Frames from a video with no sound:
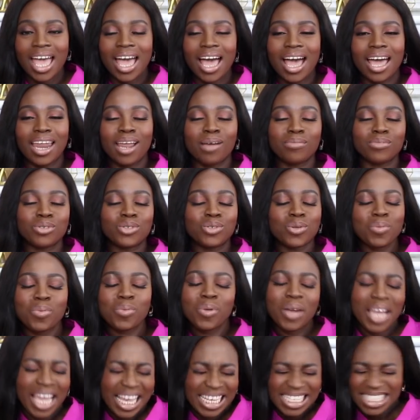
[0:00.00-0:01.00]
And I'm
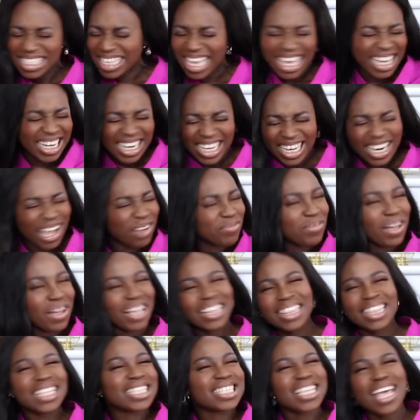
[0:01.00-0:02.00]
super excited
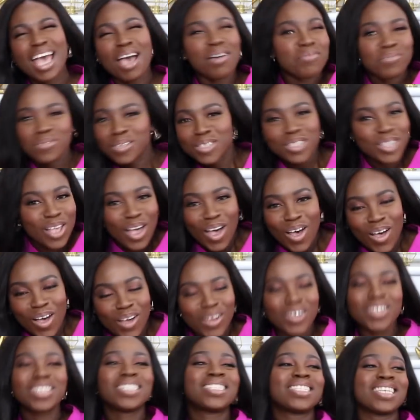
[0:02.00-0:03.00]
about this
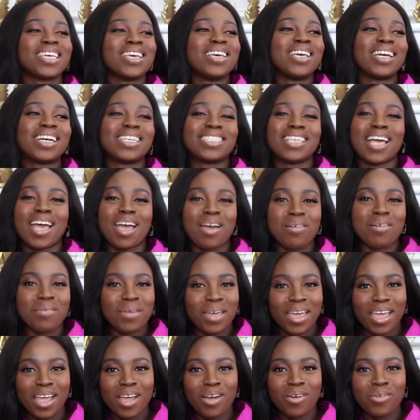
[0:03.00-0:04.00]
episode because I am
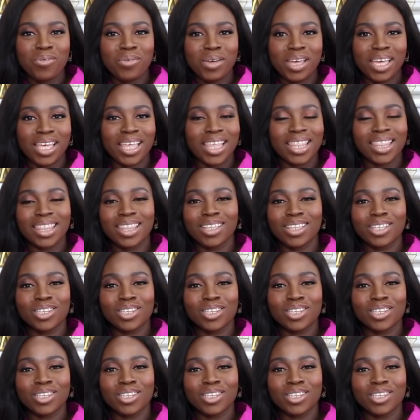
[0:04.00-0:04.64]
here with